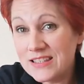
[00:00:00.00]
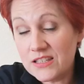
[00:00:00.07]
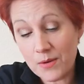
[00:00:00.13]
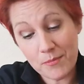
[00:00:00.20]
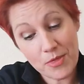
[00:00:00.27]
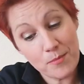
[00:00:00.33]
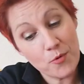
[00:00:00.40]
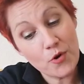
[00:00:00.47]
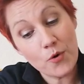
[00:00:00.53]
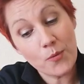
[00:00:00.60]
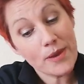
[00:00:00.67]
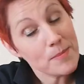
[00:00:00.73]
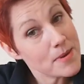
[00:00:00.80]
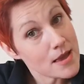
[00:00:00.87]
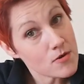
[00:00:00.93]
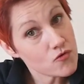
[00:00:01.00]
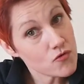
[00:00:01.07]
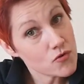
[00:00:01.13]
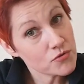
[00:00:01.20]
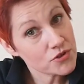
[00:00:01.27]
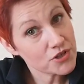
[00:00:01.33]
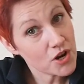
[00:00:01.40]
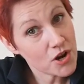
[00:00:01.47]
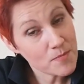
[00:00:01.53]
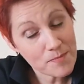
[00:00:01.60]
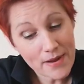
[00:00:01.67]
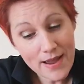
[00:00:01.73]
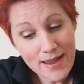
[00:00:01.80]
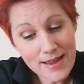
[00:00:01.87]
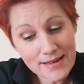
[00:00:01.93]
Some of them are a wee bit grossed
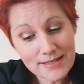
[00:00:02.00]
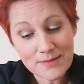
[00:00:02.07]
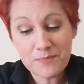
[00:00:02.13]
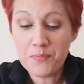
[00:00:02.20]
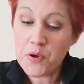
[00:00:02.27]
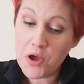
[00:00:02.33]
out by it.